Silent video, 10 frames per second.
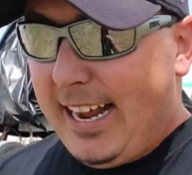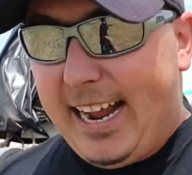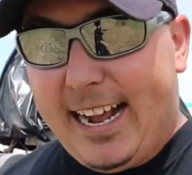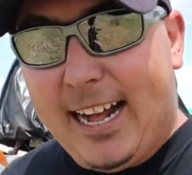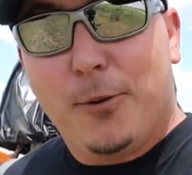
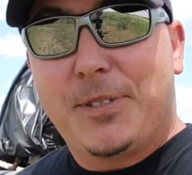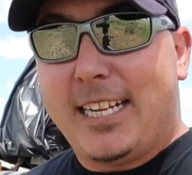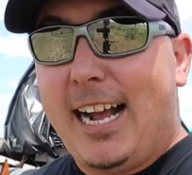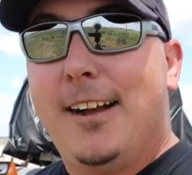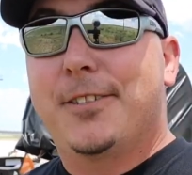it helps
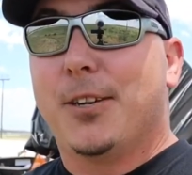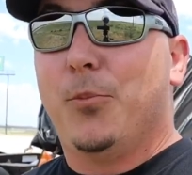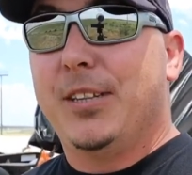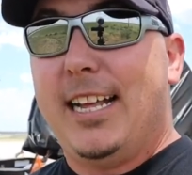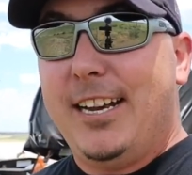to have
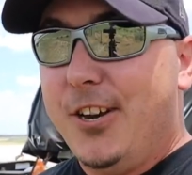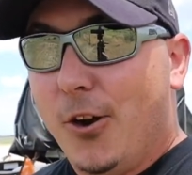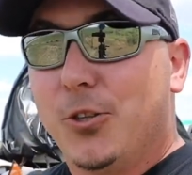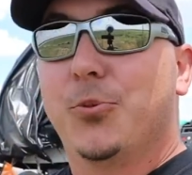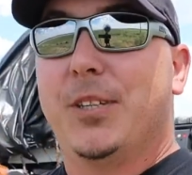someone that
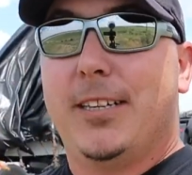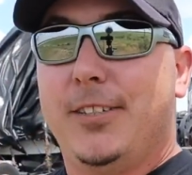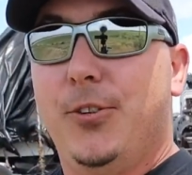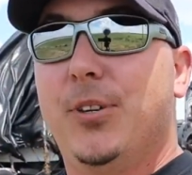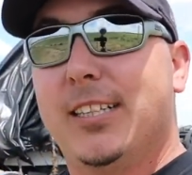knows what they're
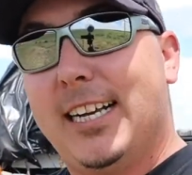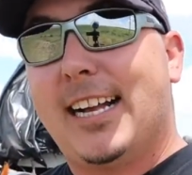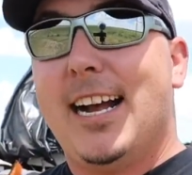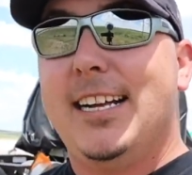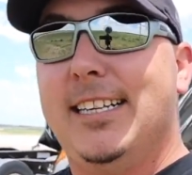doing,
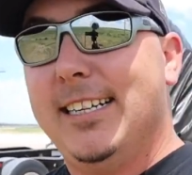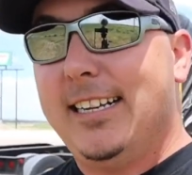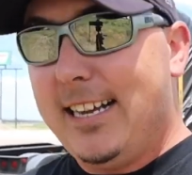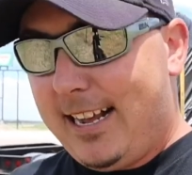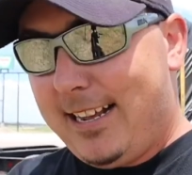like I
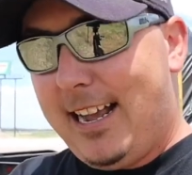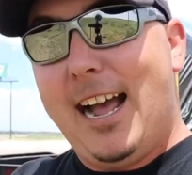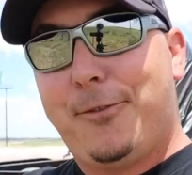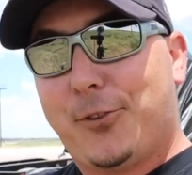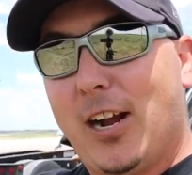did
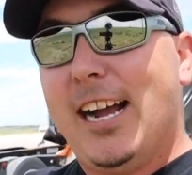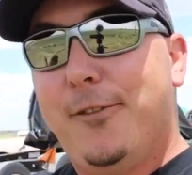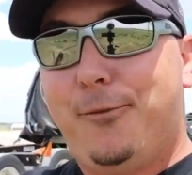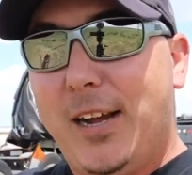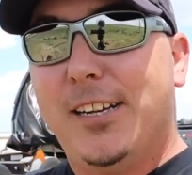after I had
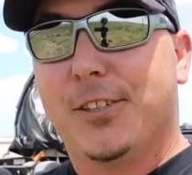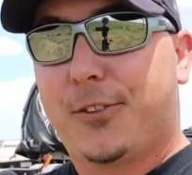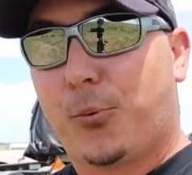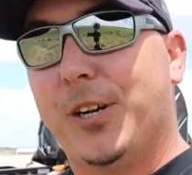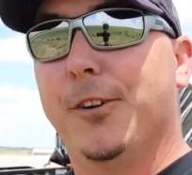failed
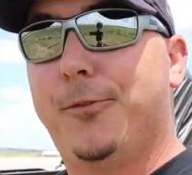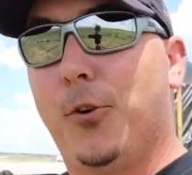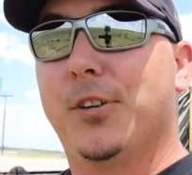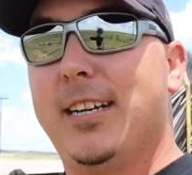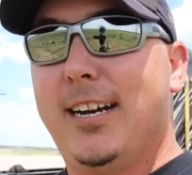3 or
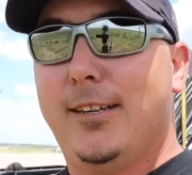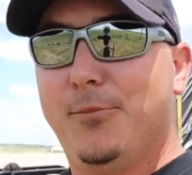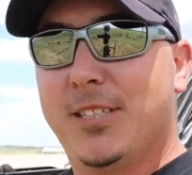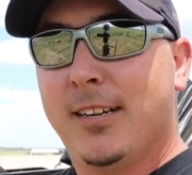4 times,